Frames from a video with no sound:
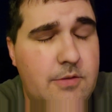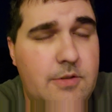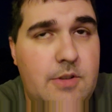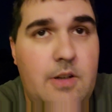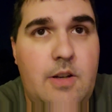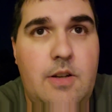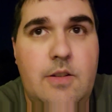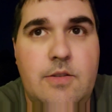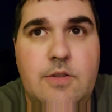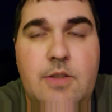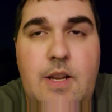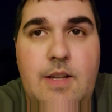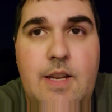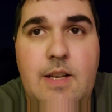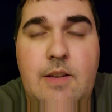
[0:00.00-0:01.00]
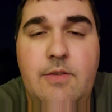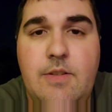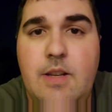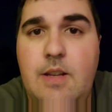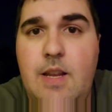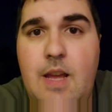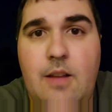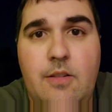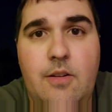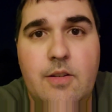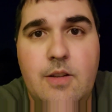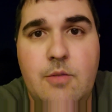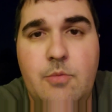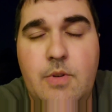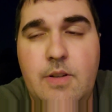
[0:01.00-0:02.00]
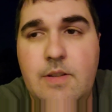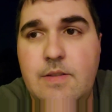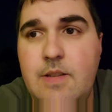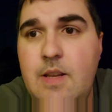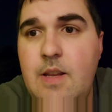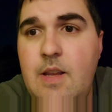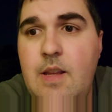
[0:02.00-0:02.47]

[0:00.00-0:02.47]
gosh, I can't even tell you how long it was.